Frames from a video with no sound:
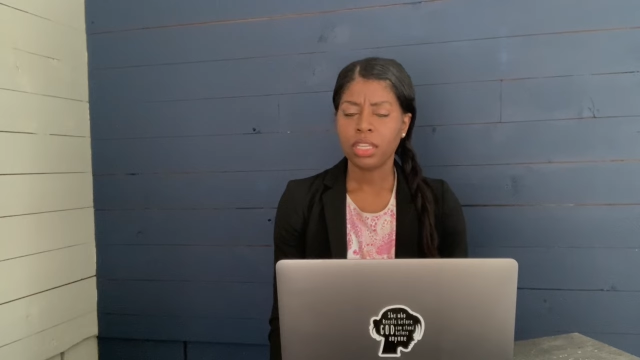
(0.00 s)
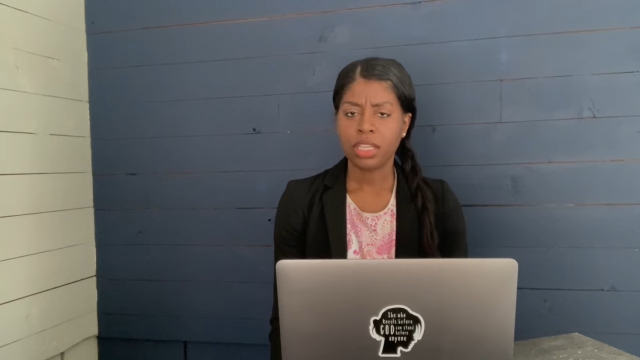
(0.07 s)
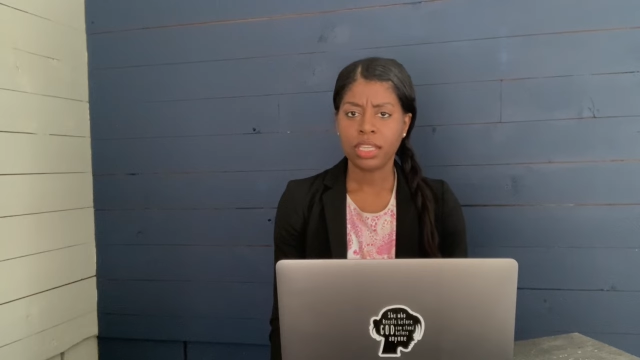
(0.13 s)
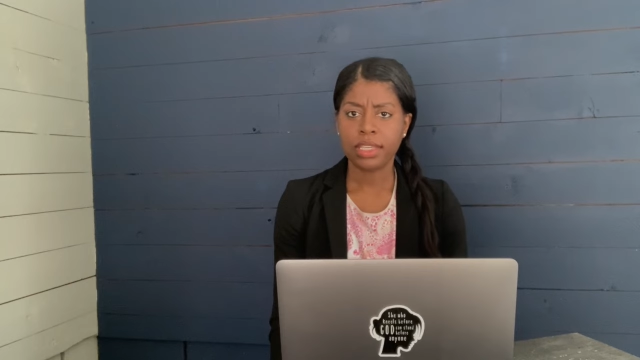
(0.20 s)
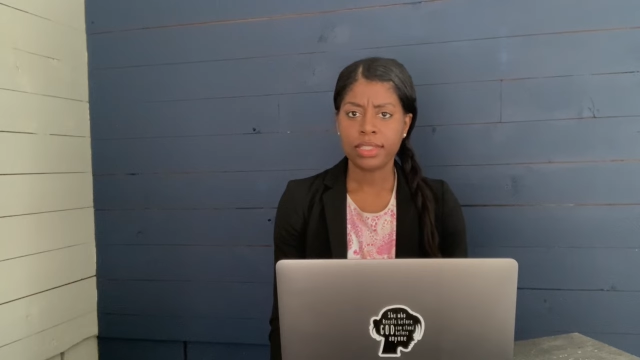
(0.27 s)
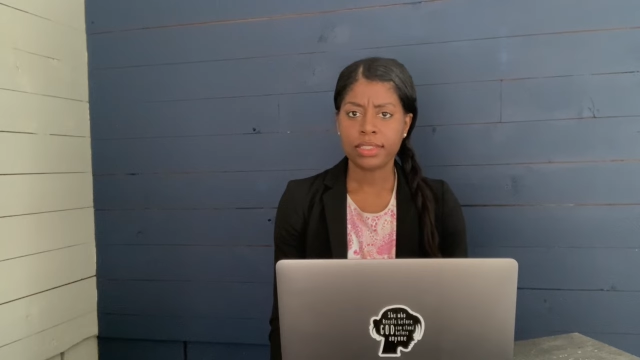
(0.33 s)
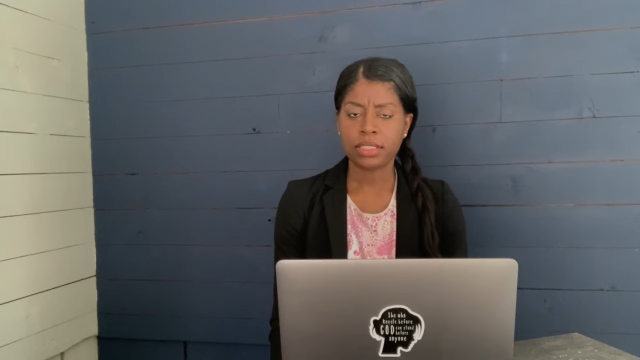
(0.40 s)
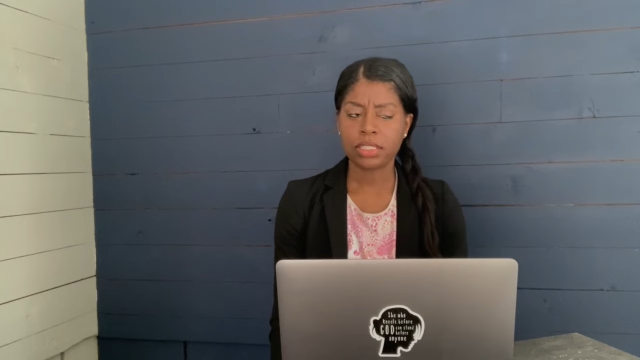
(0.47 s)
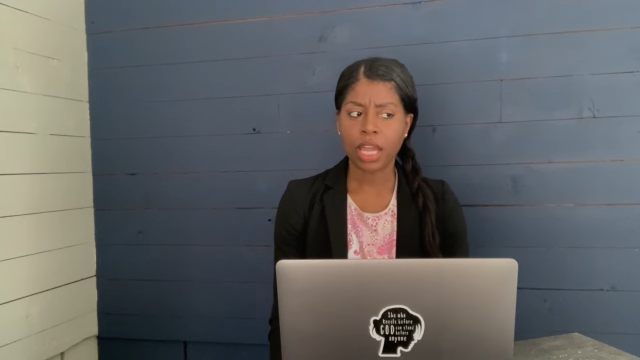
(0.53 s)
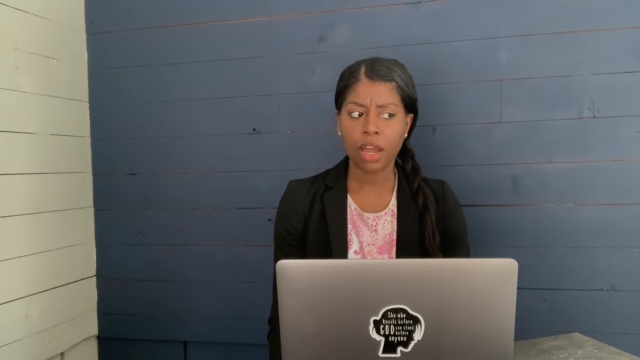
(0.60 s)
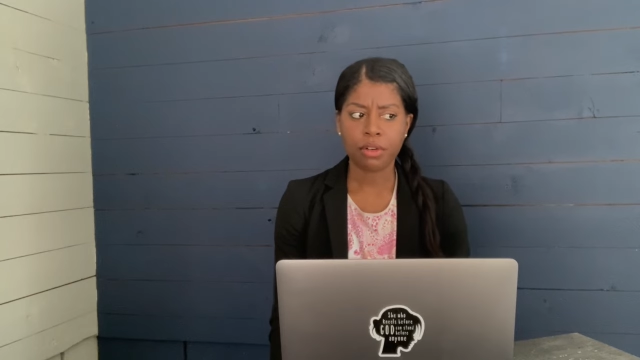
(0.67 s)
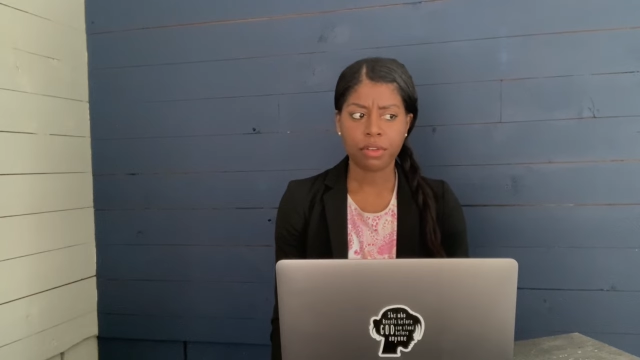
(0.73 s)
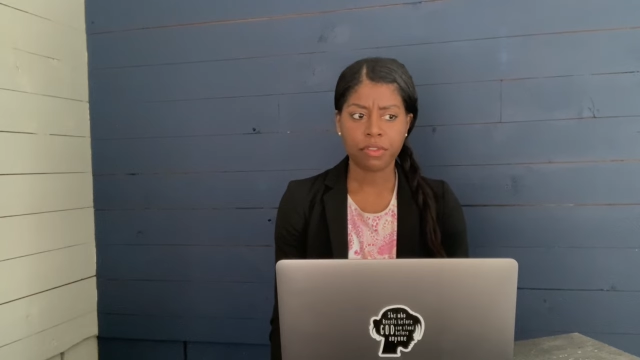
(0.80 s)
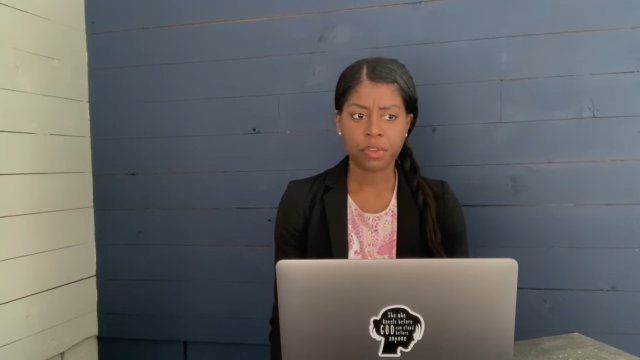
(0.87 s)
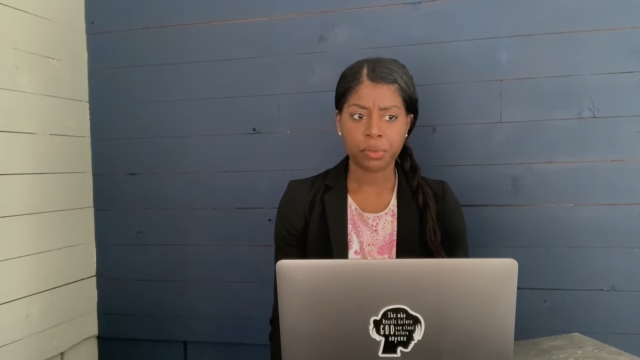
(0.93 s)
is
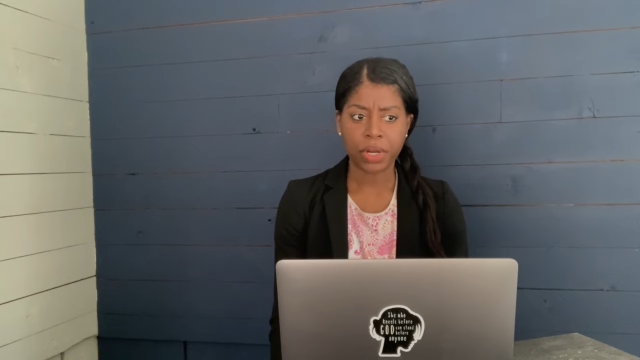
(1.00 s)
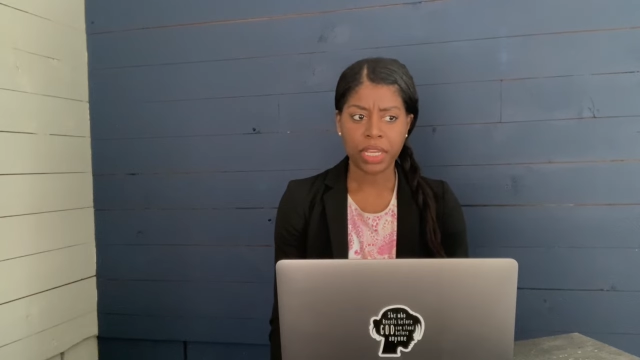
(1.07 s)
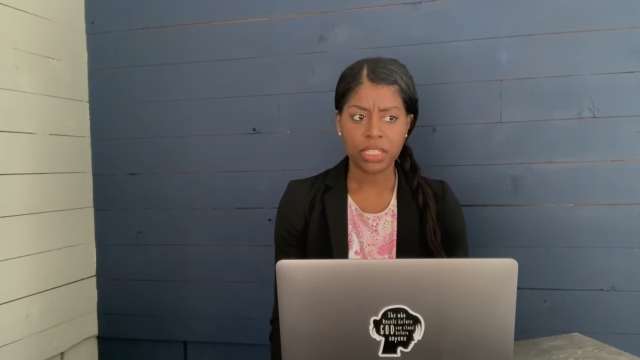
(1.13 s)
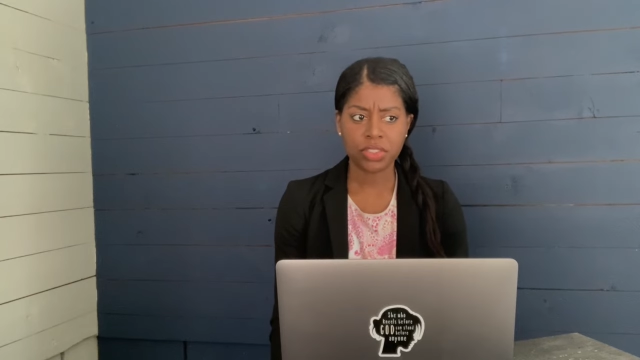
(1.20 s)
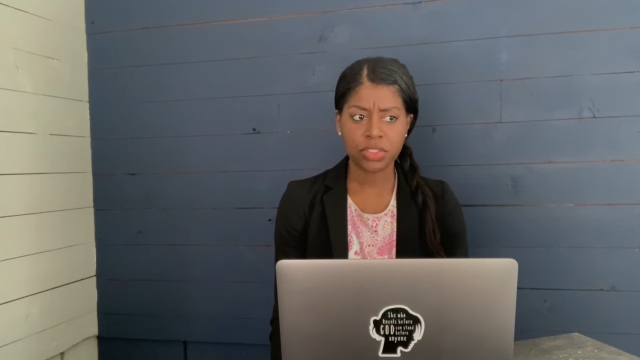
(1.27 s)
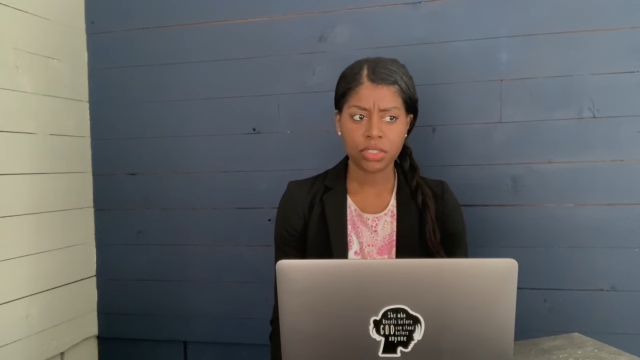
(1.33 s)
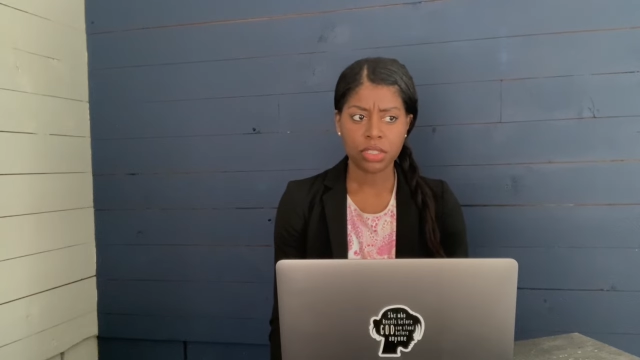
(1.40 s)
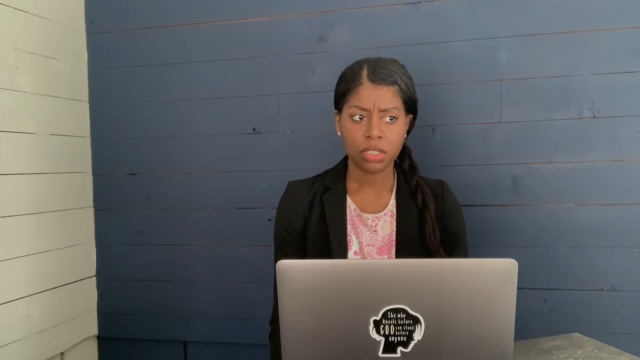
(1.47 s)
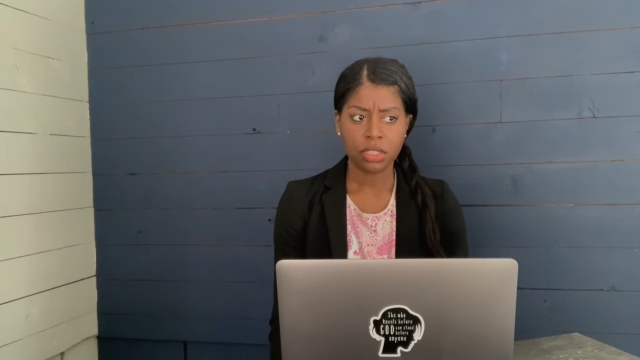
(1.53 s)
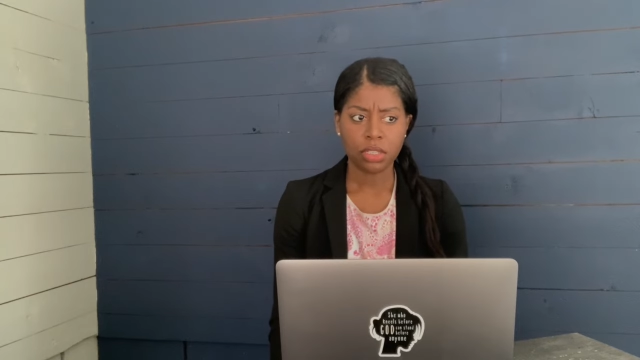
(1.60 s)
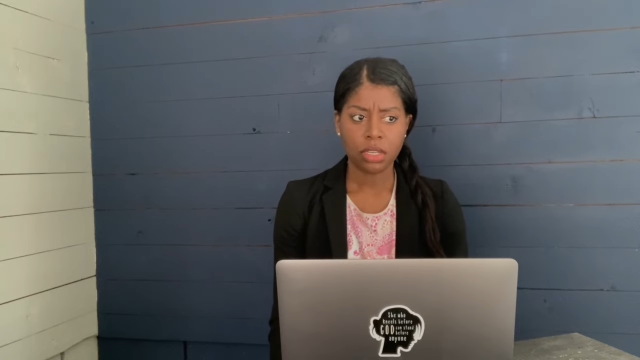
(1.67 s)
out of the race,